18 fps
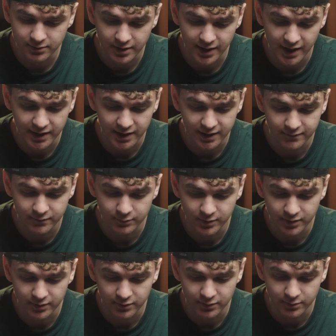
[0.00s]
kind of giving
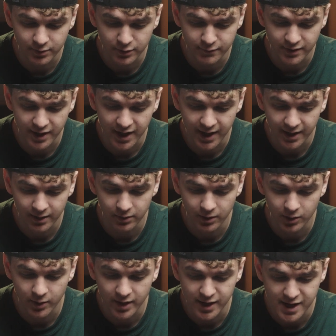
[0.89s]
me a little bit of a
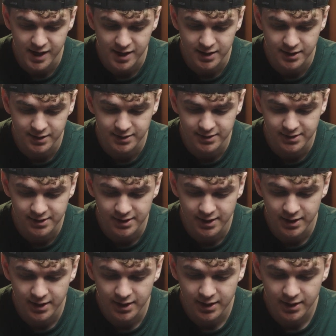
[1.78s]
halo haze,
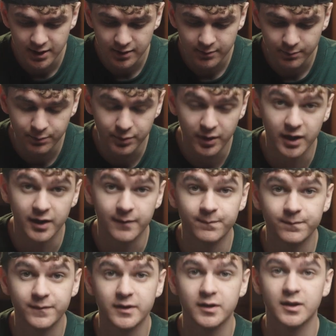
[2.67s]

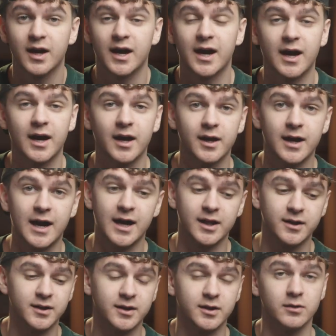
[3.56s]
but I
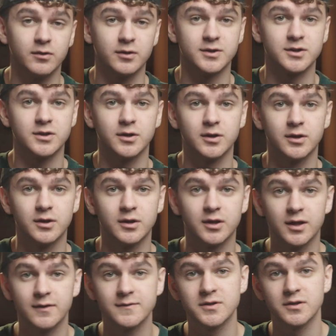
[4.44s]
think it looks
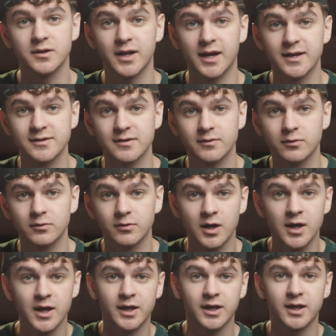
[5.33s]
good. Gives you a nice little,
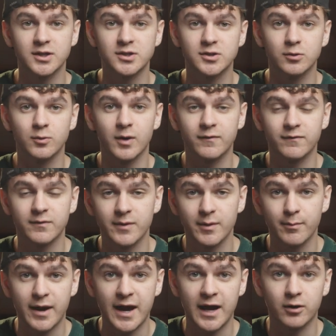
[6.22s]
gets you away from
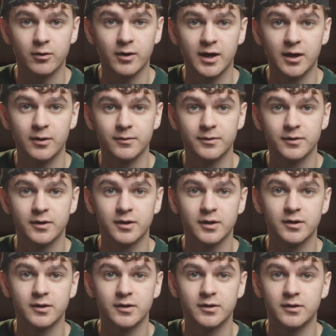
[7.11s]
the background.
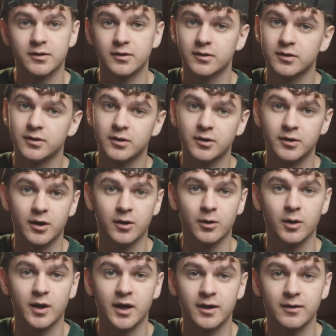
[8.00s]
You
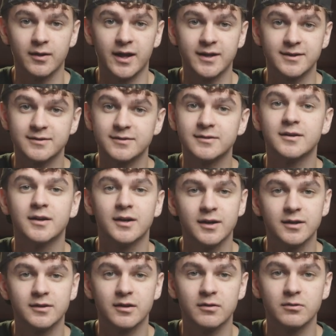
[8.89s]
know, hair lights,
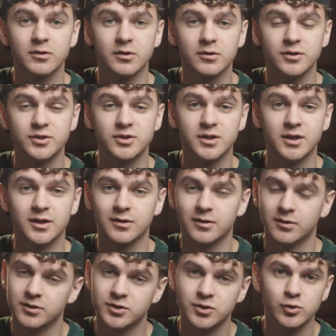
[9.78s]
they look
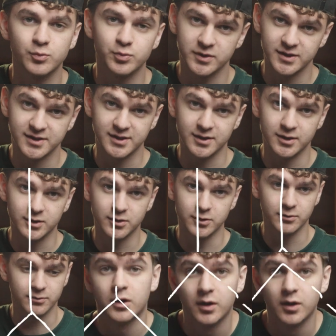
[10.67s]
legit, super easy to
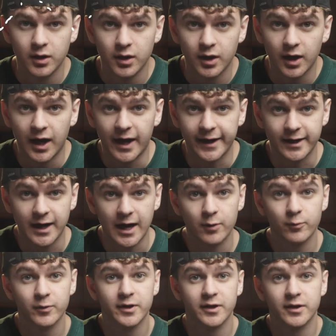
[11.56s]
do. I
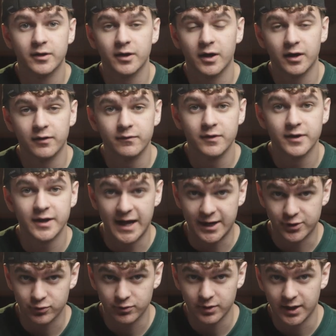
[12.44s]
got rid of the
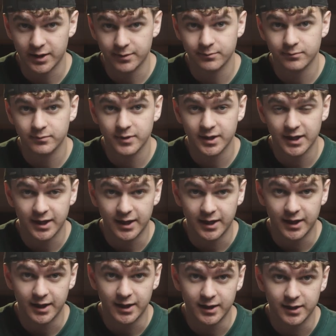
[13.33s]
natural light
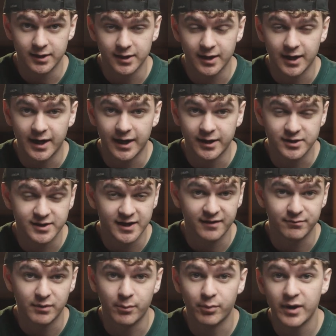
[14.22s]
and I just
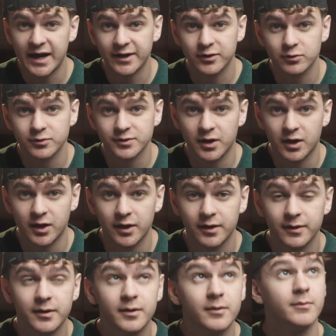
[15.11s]
have my practicals
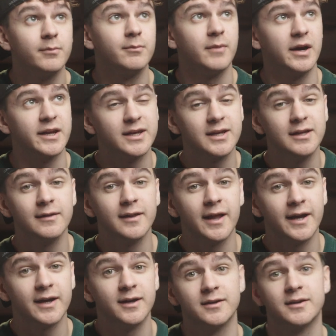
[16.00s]
on, my key
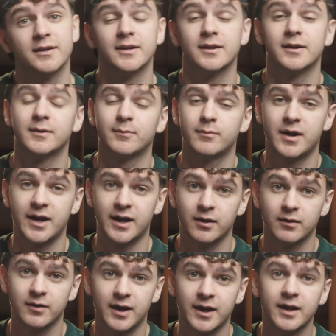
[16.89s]
light, my
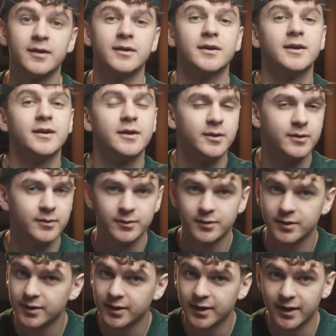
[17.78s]
hair light,
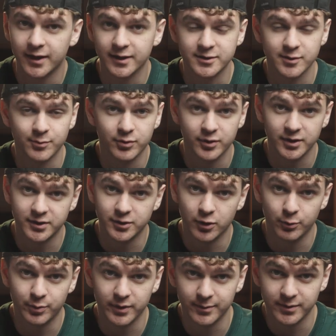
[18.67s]
and it's a pretty
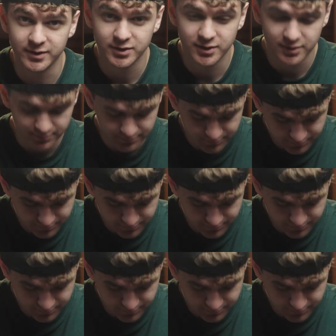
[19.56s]
dope image.